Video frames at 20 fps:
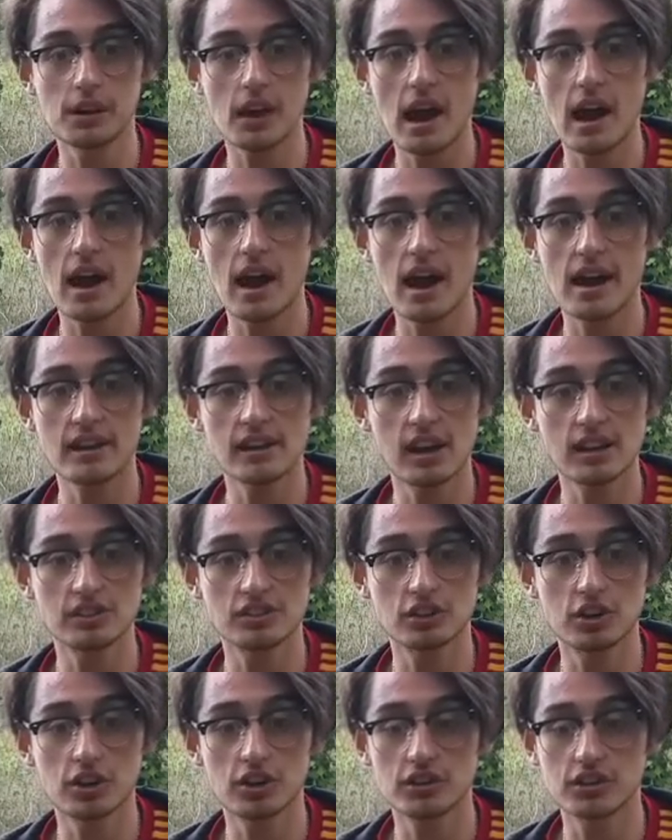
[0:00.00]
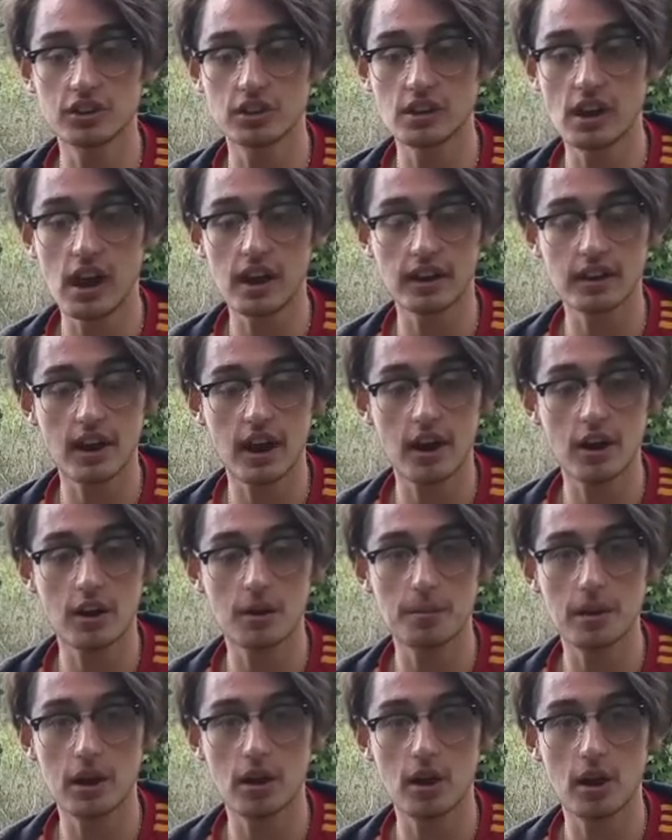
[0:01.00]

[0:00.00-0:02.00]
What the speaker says: I started to not care about